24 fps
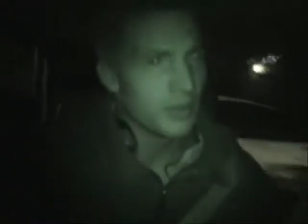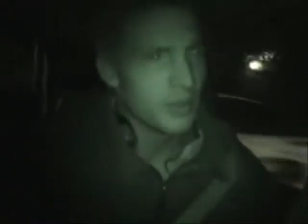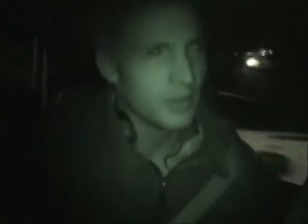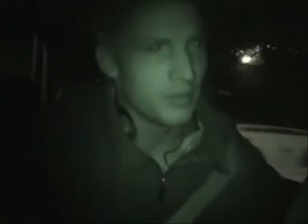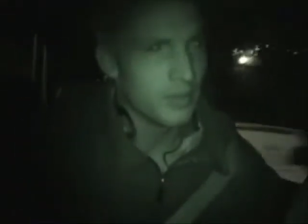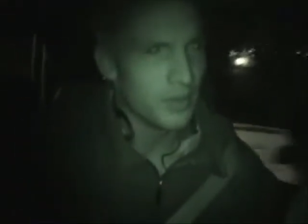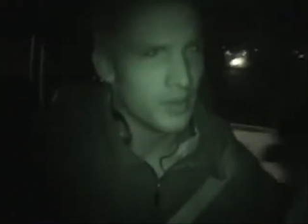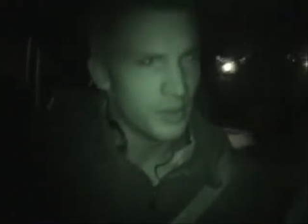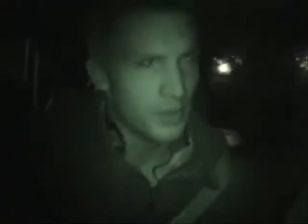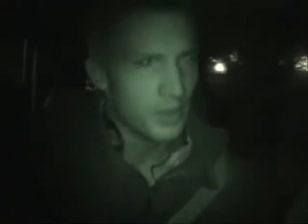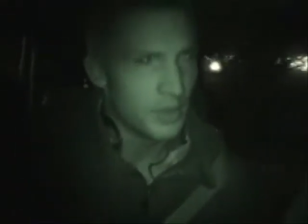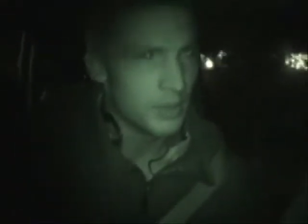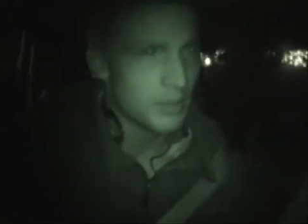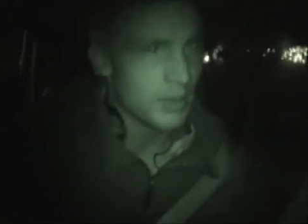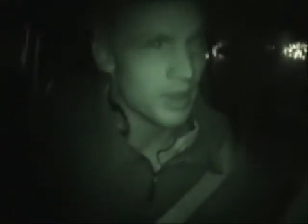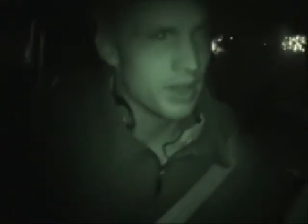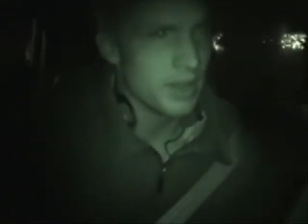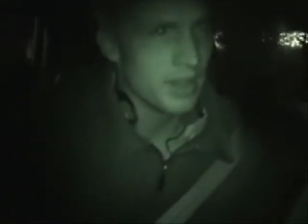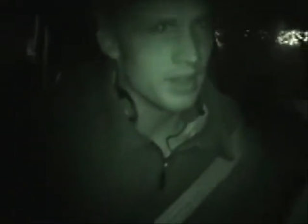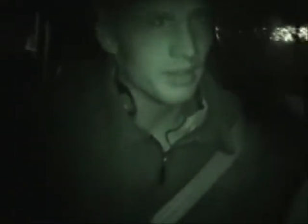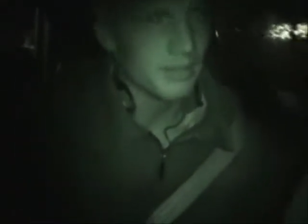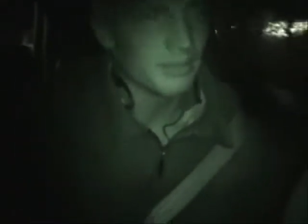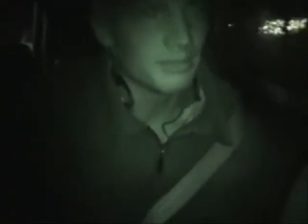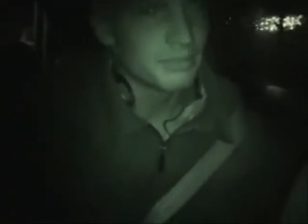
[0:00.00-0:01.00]
confused
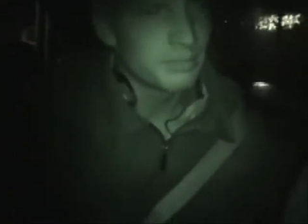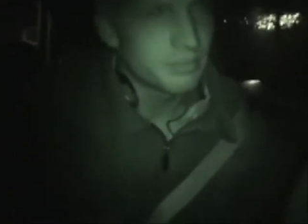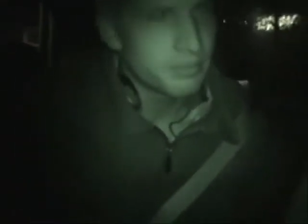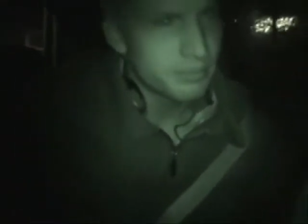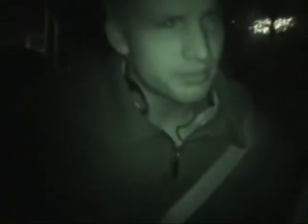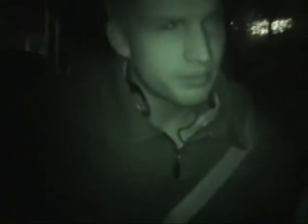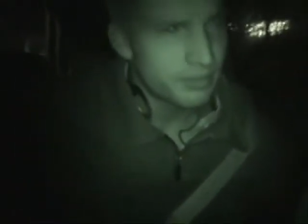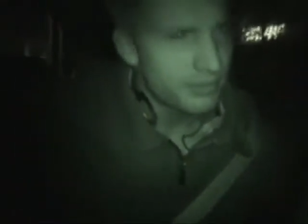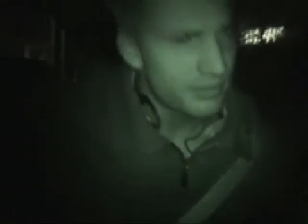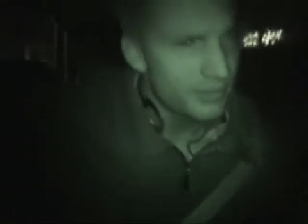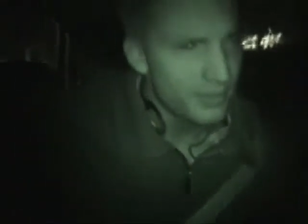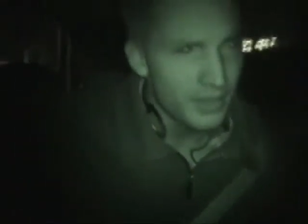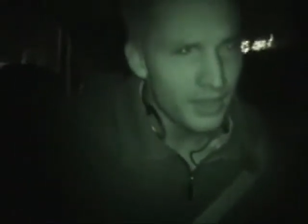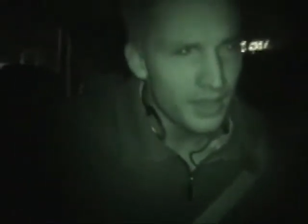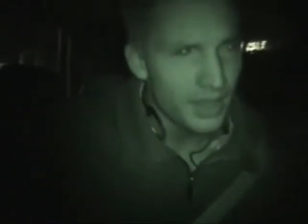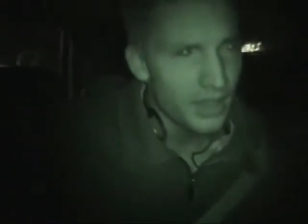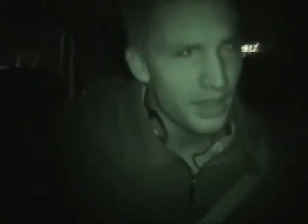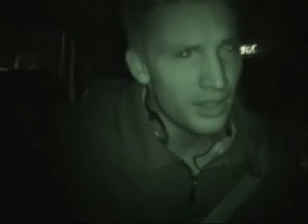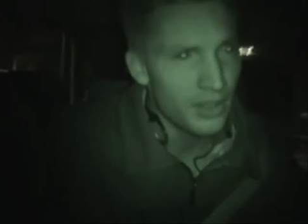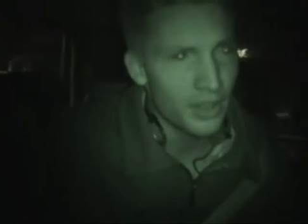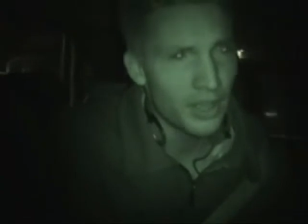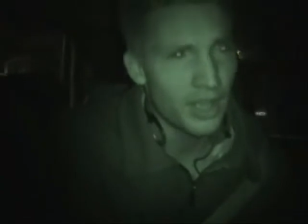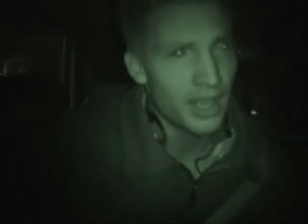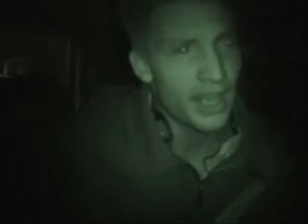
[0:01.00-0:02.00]
about it.
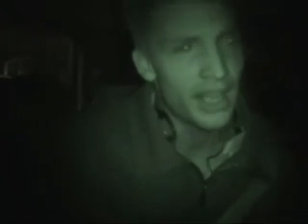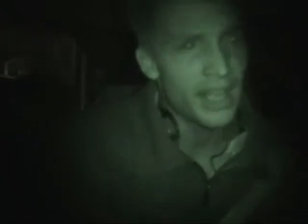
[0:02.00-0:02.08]
Teen.